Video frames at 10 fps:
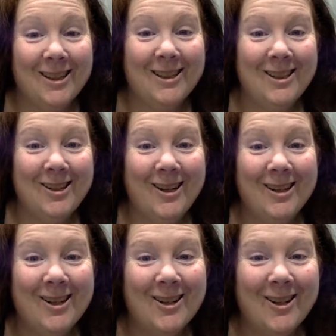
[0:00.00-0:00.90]
This is a
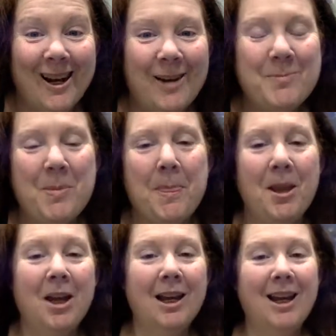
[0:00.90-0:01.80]
jokey joke, right?
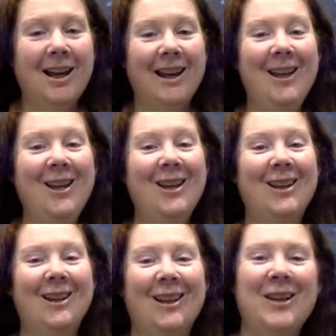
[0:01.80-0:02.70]

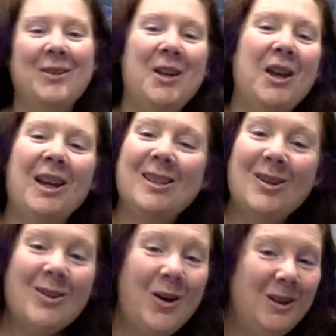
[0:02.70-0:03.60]

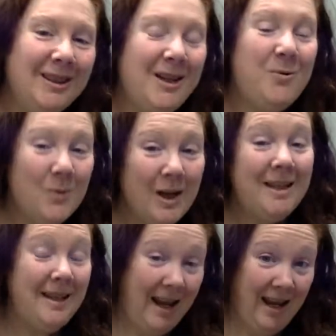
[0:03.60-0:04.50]
There's only
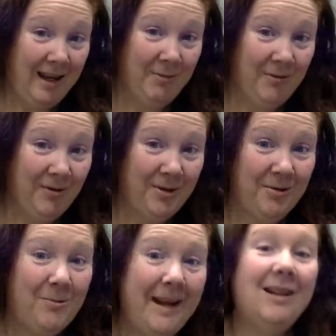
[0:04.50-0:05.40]
one name for
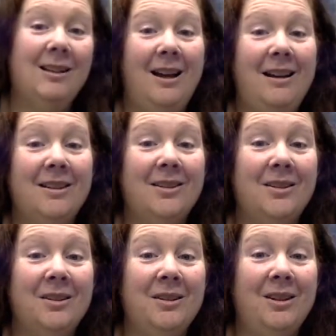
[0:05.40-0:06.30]
the weight
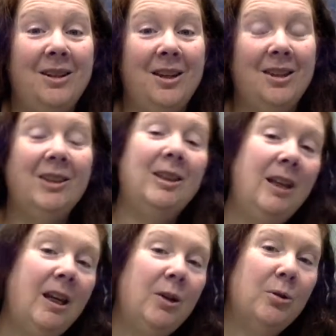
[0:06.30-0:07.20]
class that the
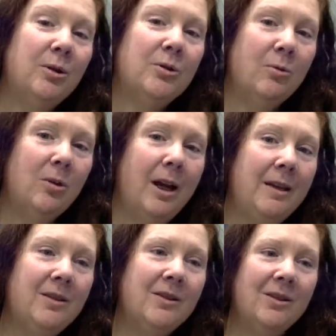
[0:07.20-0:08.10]
Tiki Torch
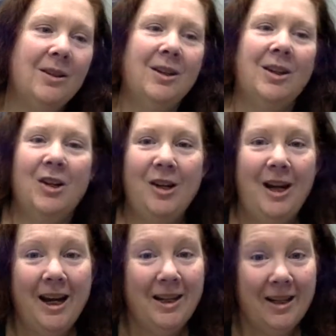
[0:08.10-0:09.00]
whites
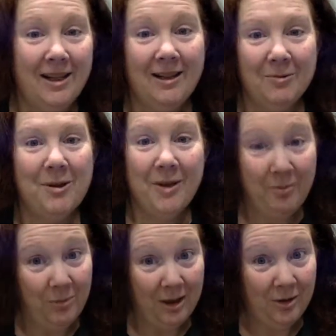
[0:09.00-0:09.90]
created
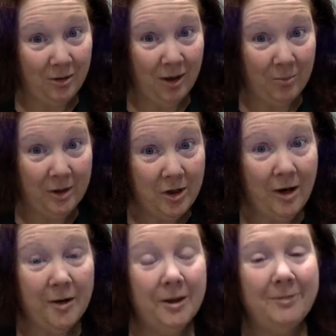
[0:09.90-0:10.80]
within me during my
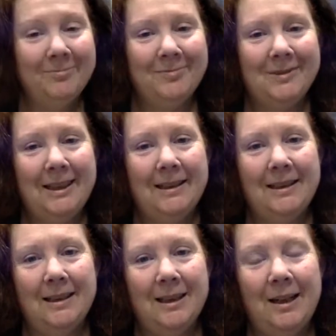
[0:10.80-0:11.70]
childhood.
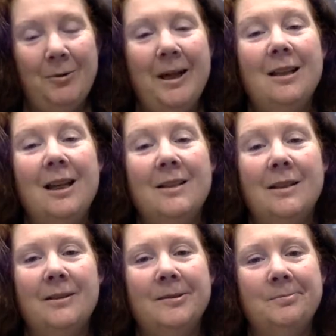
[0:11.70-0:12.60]
And the weight class
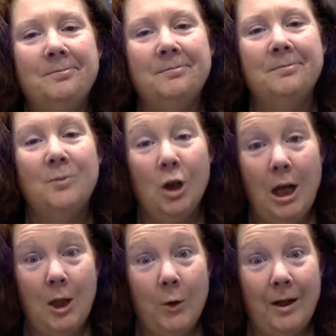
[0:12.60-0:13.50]
is
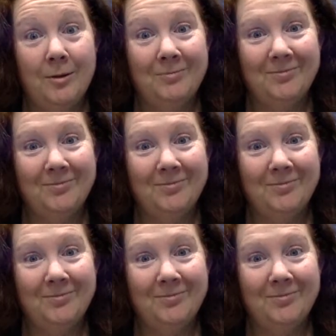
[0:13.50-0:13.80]
Shaquille O'Neal.